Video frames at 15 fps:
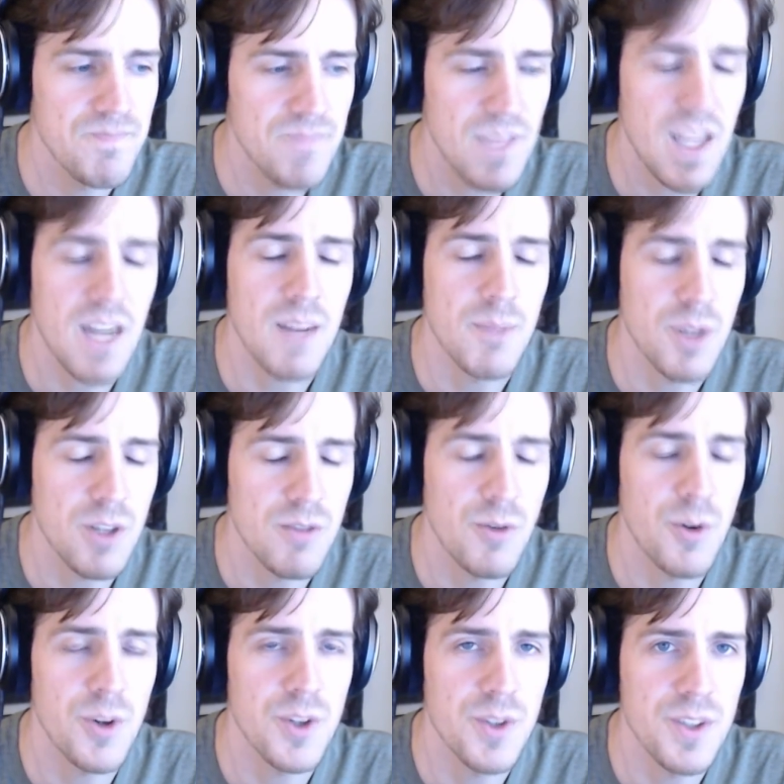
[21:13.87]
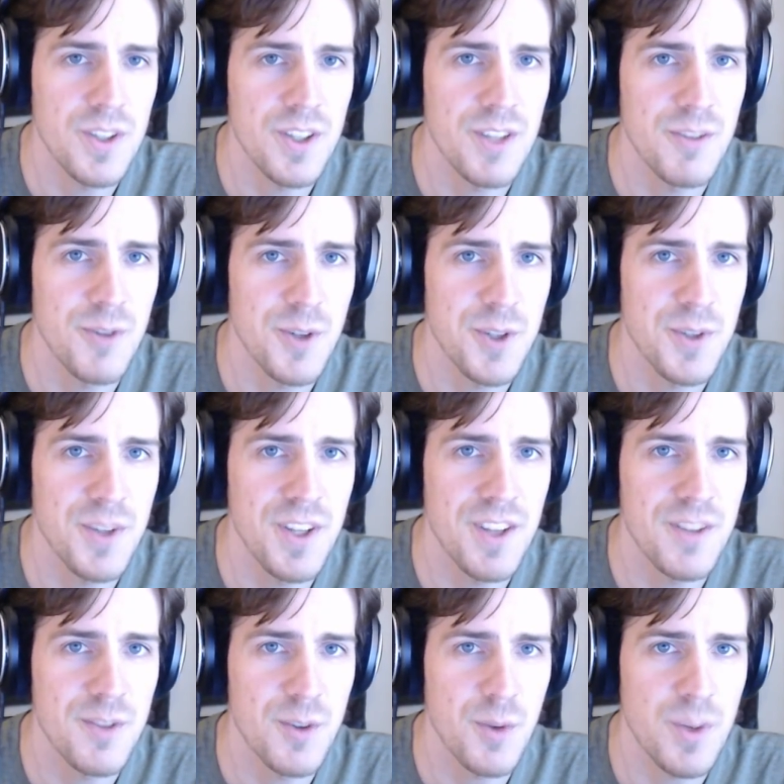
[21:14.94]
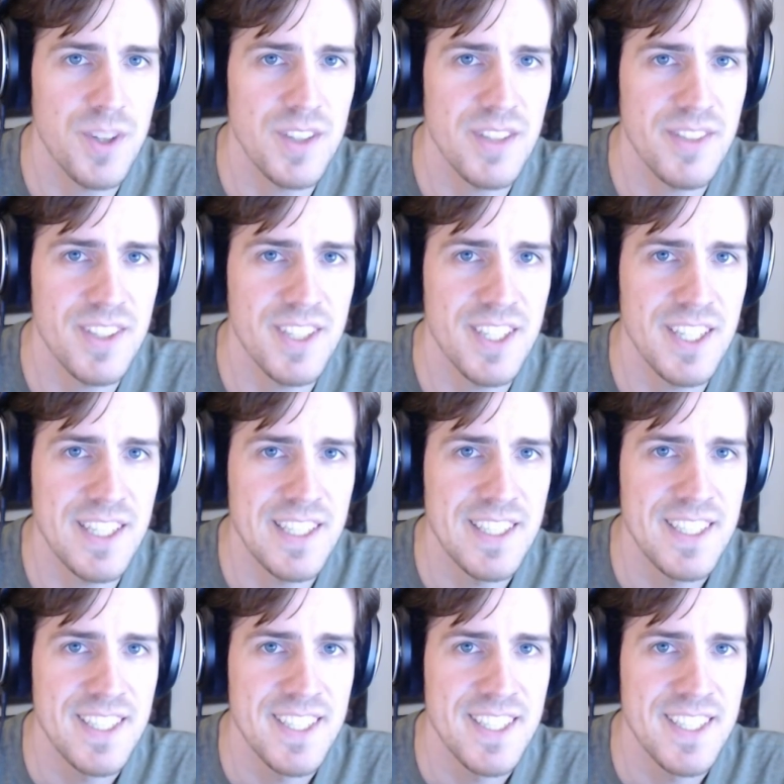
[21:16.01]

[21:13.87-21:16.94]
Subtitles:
Yeah, I'm looking forward to it. Looking forward to another for 2017.